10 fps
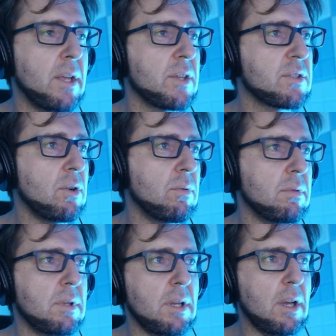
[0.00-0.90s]
so
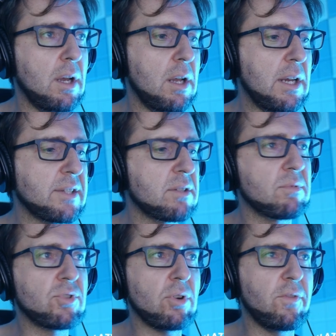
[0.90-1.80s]
uh, let's
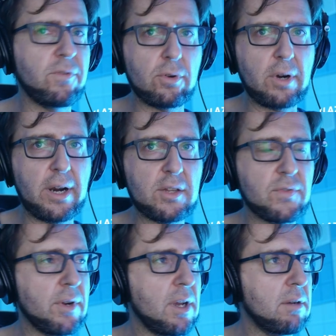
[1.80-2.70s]
draw four hearts
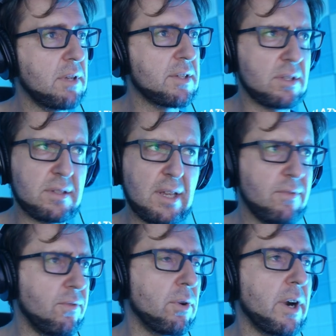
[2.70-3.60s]
for now. Let's just say
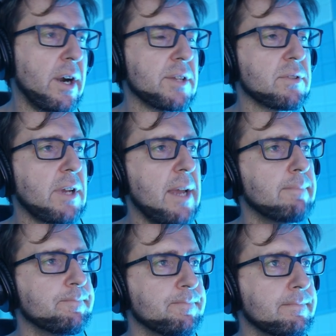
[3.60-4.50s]
four hearts,
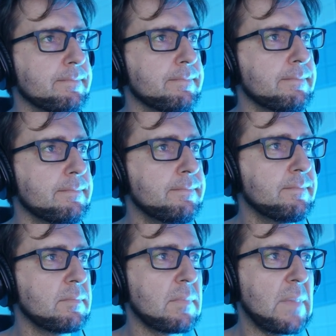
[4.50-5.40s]
okay?
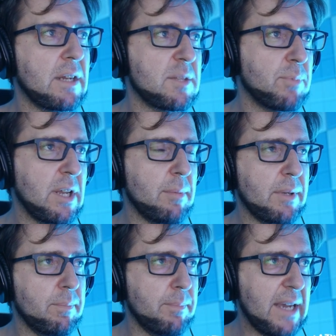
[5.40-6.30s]
Mm, let's bring
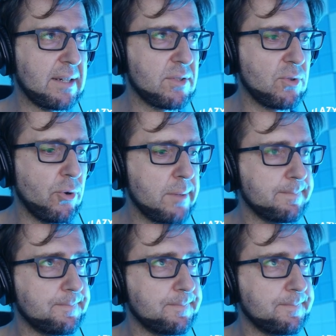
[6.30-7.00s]
about back the score.